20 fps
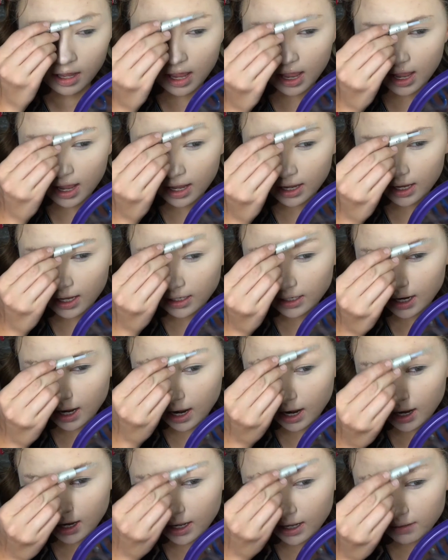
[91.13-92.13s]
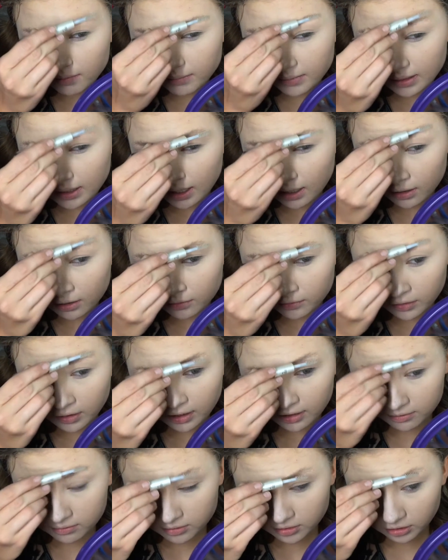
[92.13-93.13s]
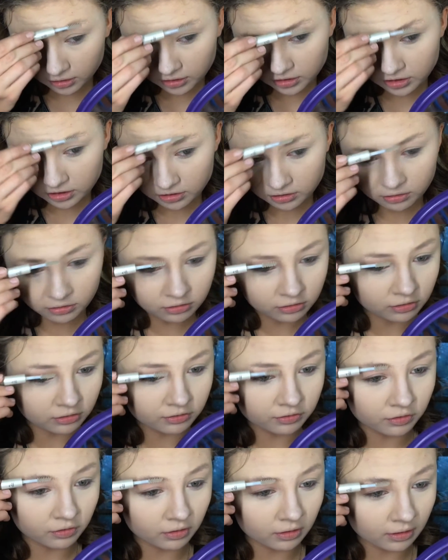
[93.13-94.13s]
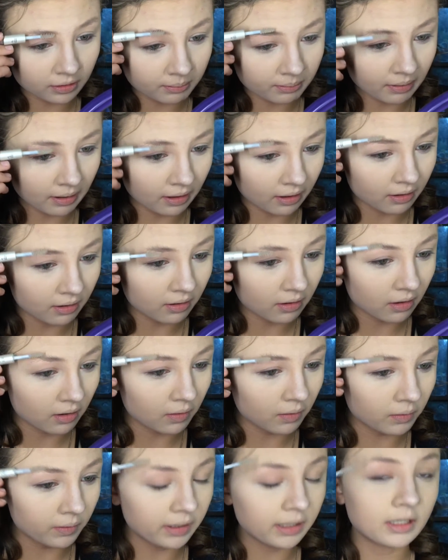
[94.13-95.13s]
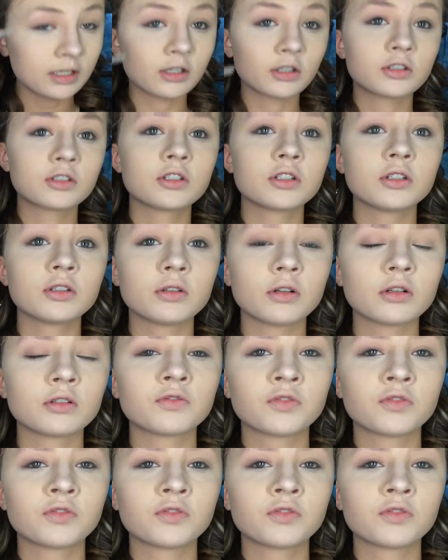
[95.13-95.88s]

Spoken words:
And I have been out of cosmetology school for about a week or two,